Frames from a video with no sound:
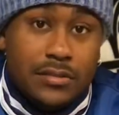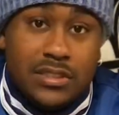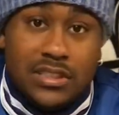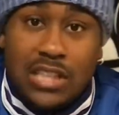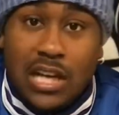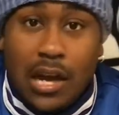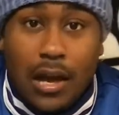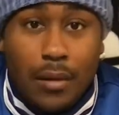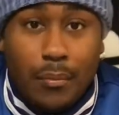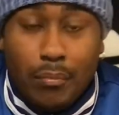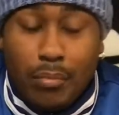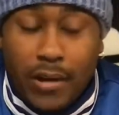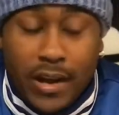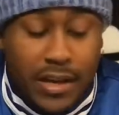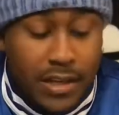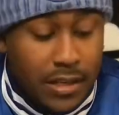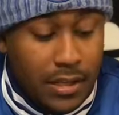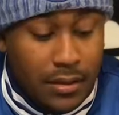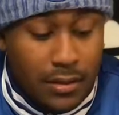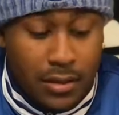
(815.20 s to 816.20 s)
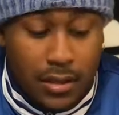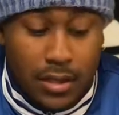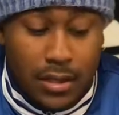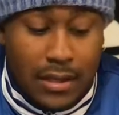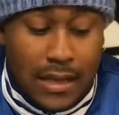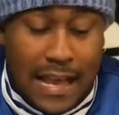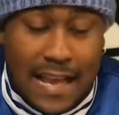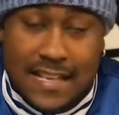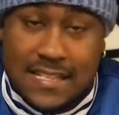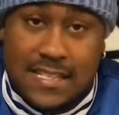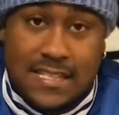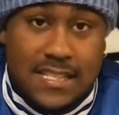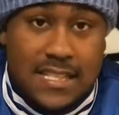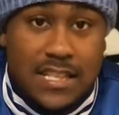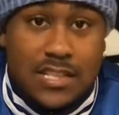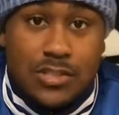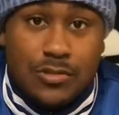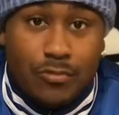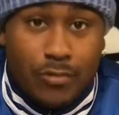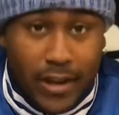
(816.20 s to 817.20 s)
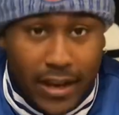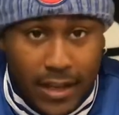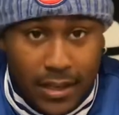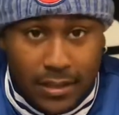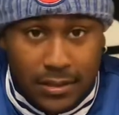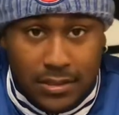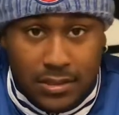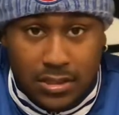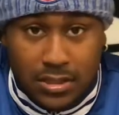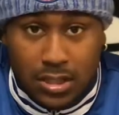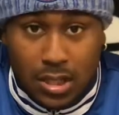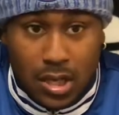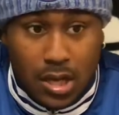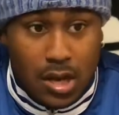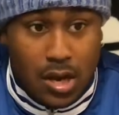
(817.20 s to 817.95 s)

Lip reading: Tom Brady has 6 rings.